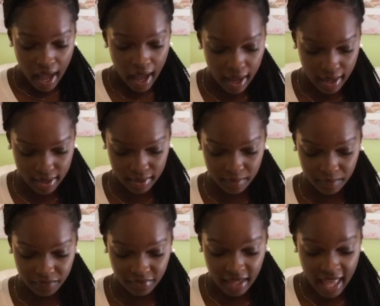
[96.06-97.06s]

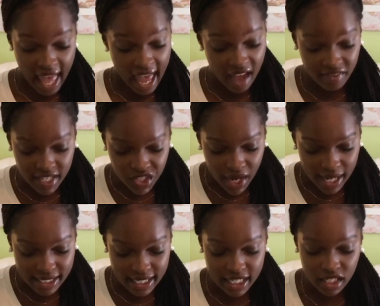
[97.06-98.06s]
Have they tried
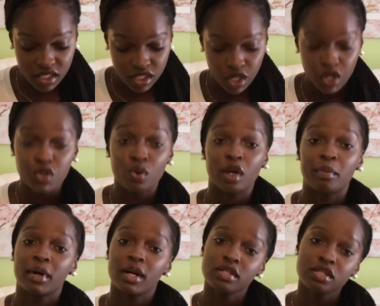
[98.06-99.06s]
to get to know you on a
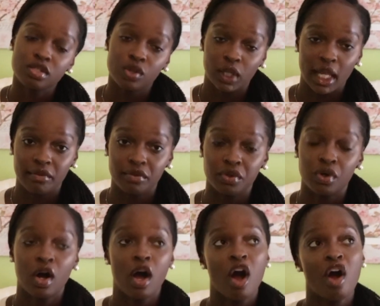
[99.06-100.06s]
personal level?
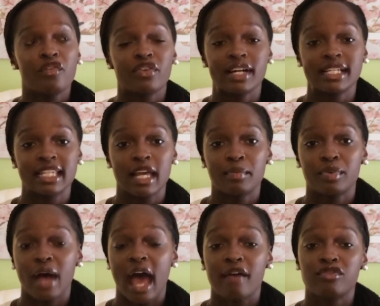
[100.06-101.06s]
For example,
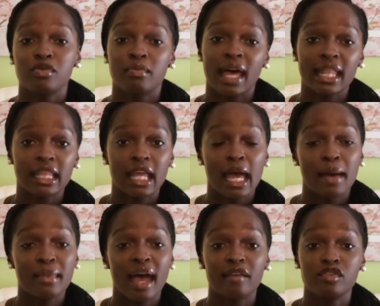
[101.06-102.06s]
have you met them?
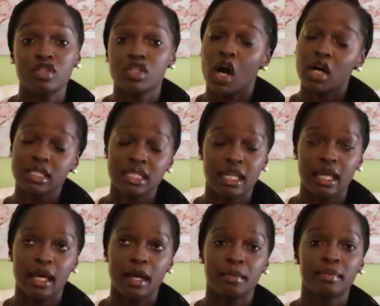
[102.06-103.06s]
Have you talked to
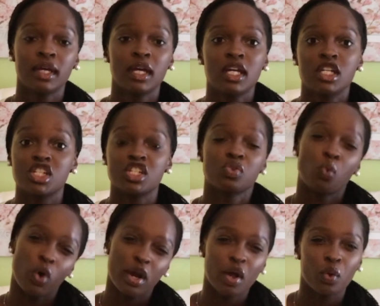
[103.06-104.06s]
them? Just
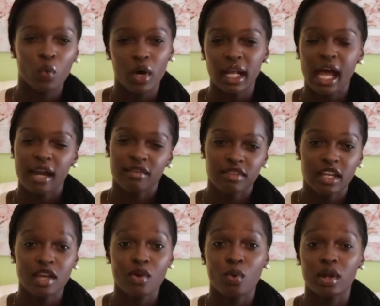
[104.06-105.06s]
one-on-one kind of
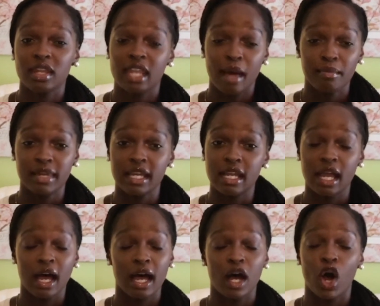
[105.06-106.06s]
thing, whether that be
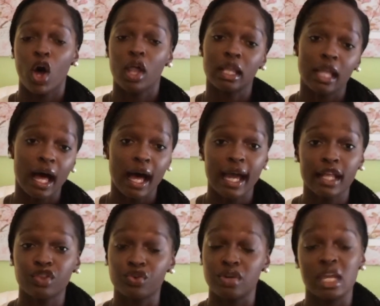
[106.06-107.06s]
online
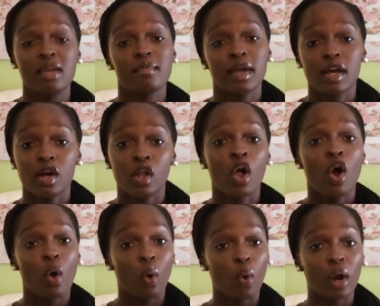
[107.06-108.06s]
through email
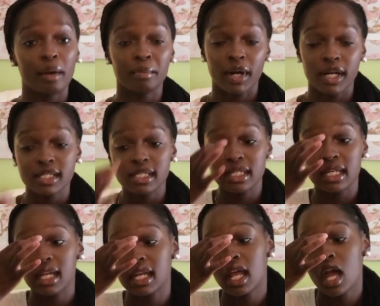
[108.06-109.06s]
or in
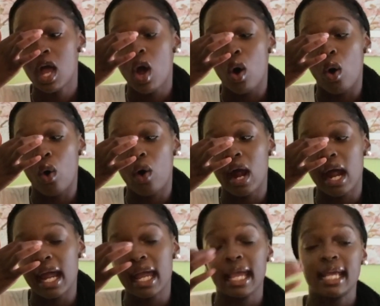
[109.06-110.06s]
person?
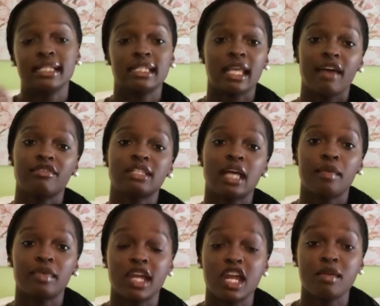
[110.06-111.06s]
Or is every time
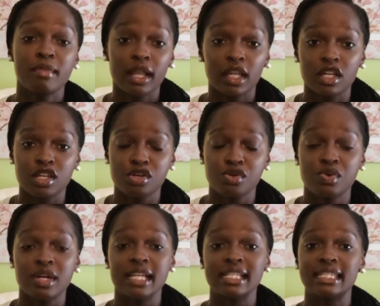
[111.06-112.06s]
they're emailing you
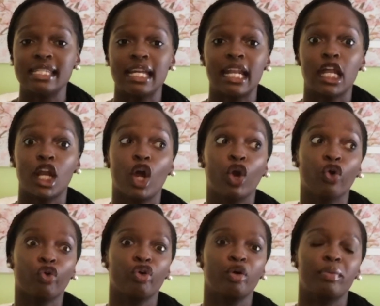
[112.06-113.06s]
is sent in a
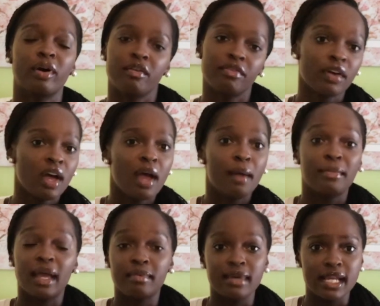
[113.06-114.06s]
group of
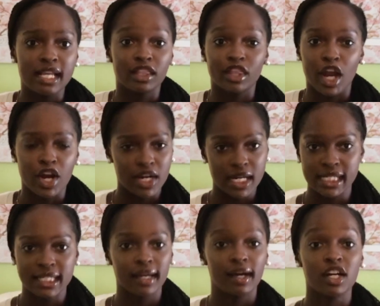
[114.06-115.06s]
maybe 30
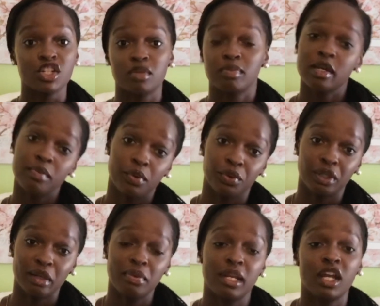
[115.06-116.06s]
to 100 people,
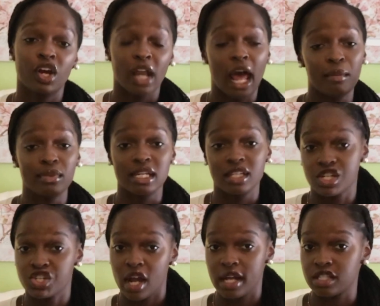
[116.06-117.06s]
depending on how many they're
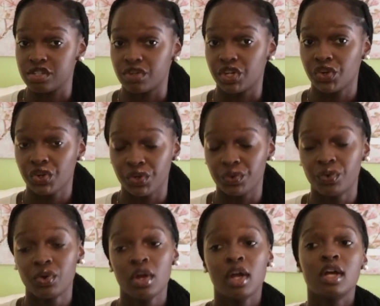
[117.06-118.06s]
trying to recruit?
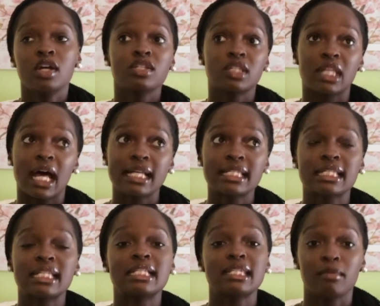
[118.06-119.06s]
So that's,
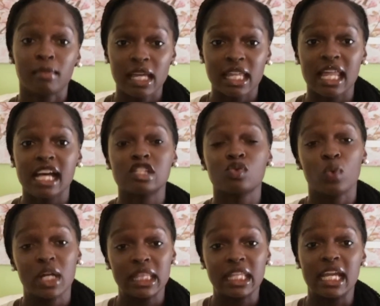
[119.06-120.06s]
to me, that's
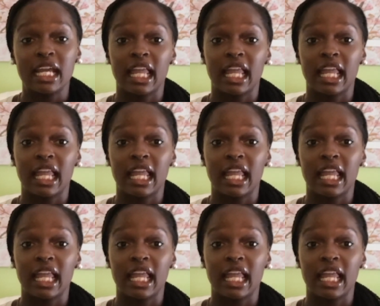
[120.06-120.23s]
one thing.